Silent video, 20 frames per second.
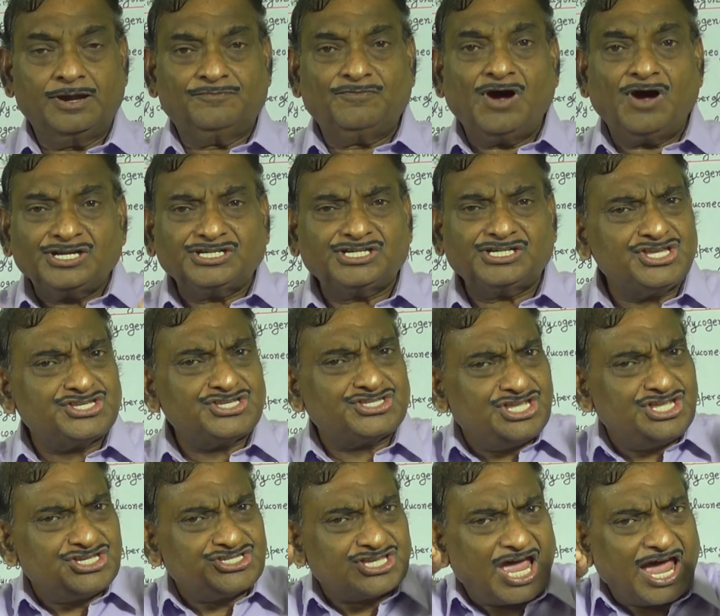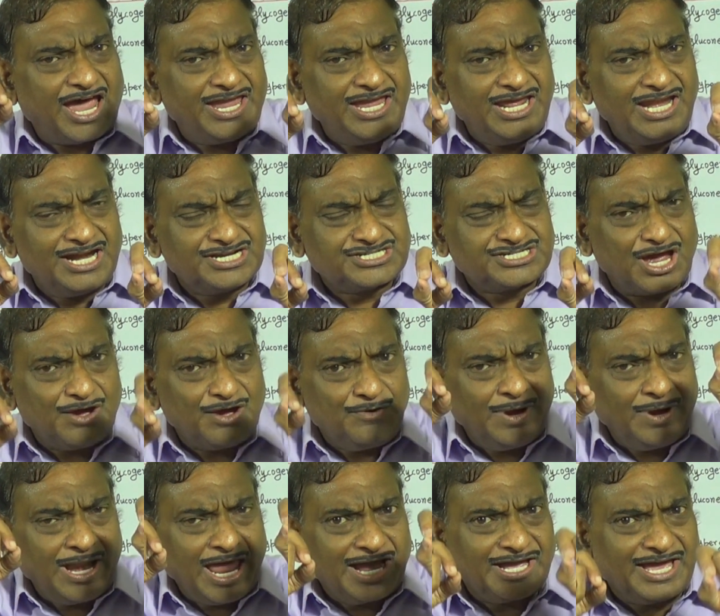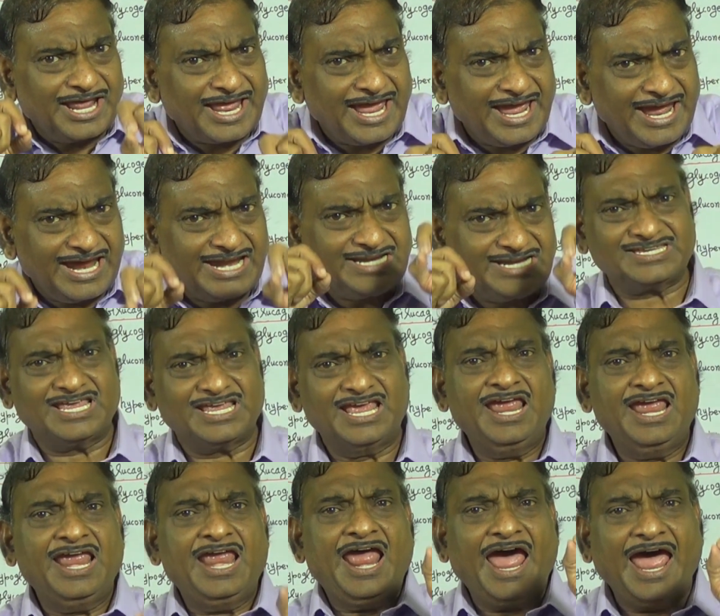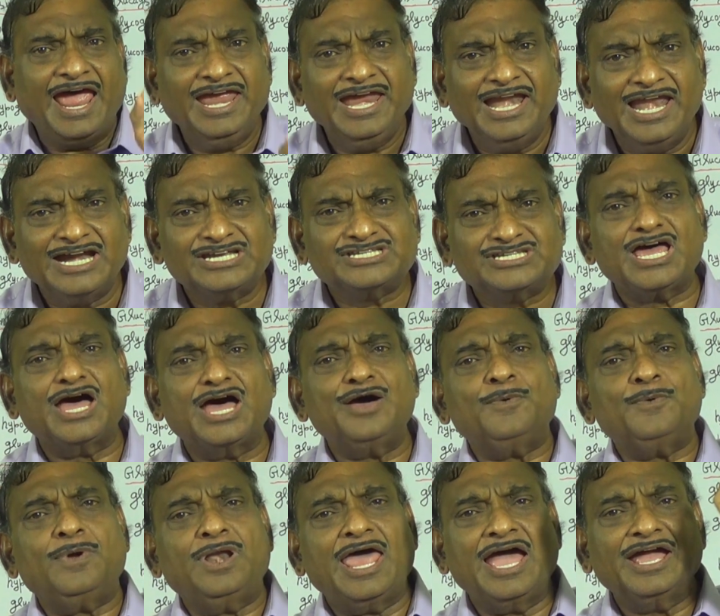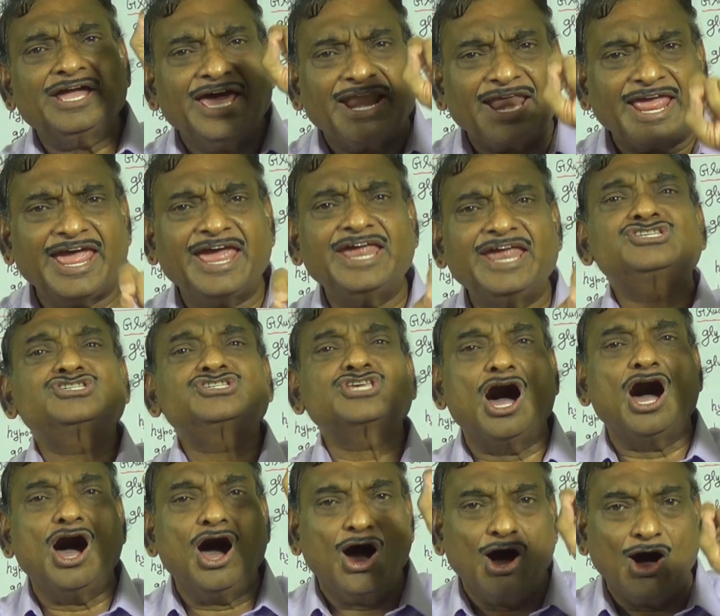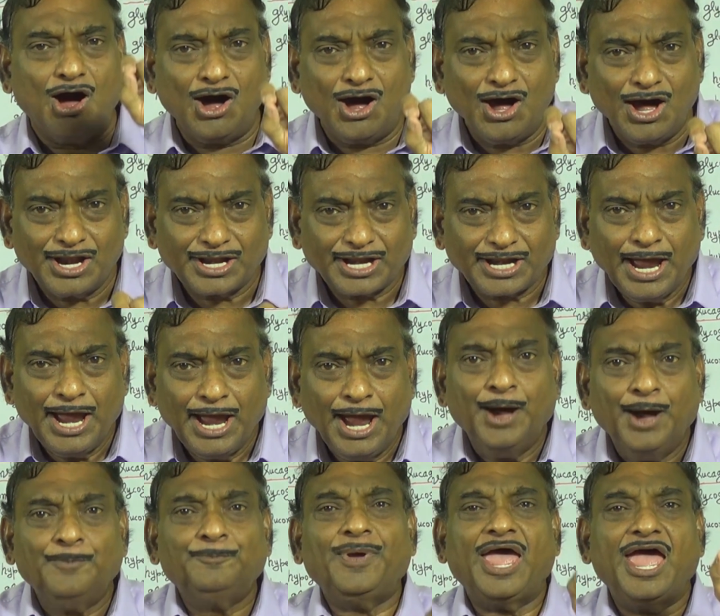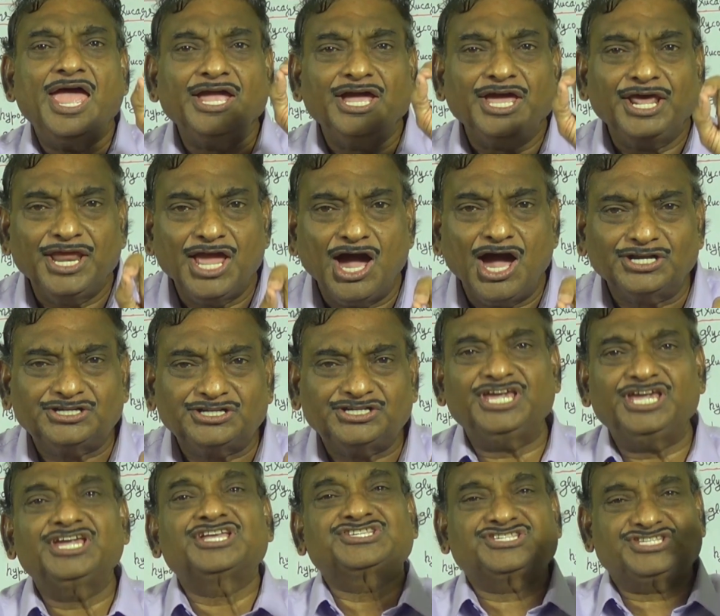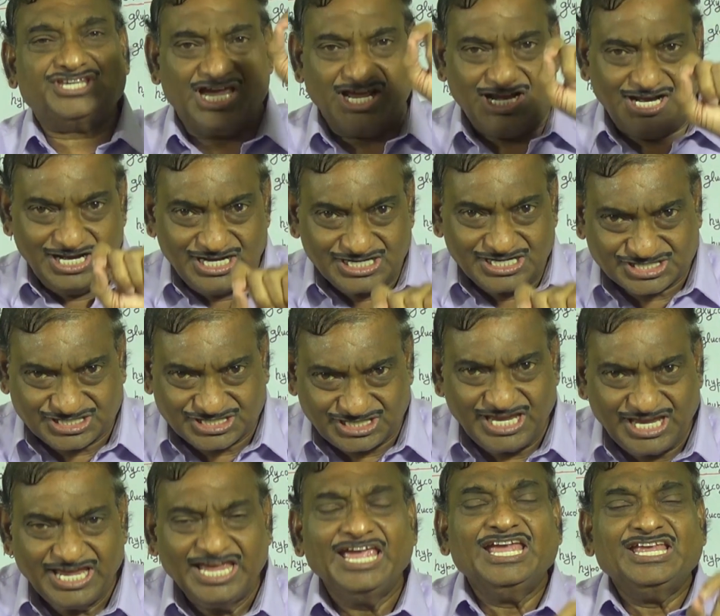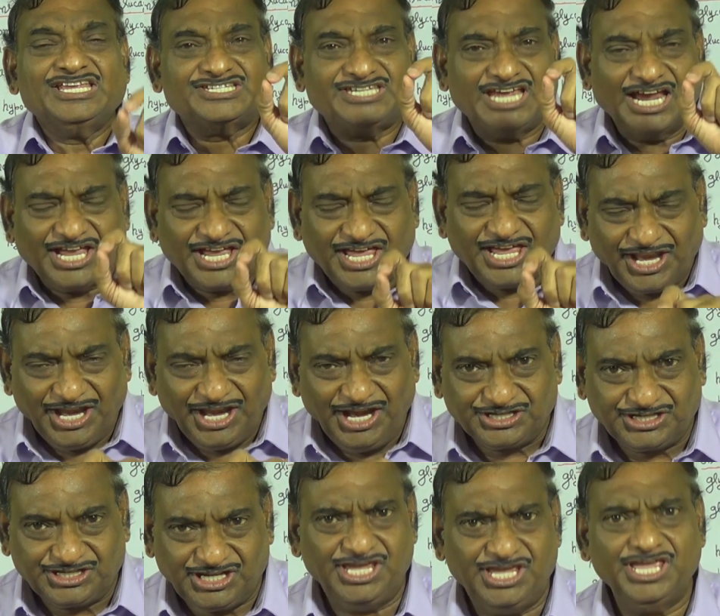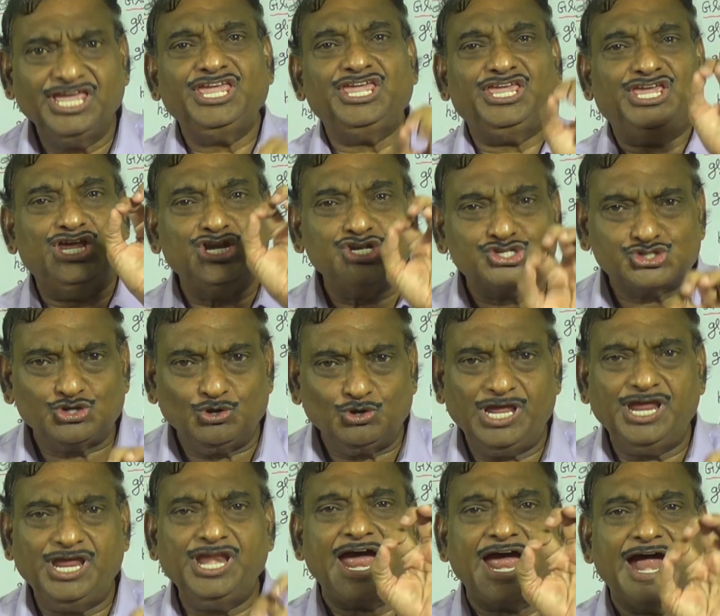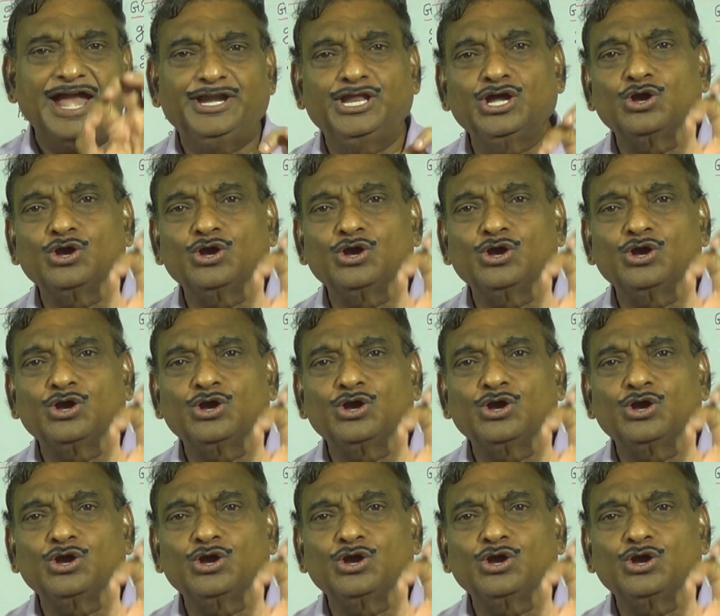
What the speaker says: What is this islets of Langerhans? Islets of Langerhans are pancreatic cells secreting insulin and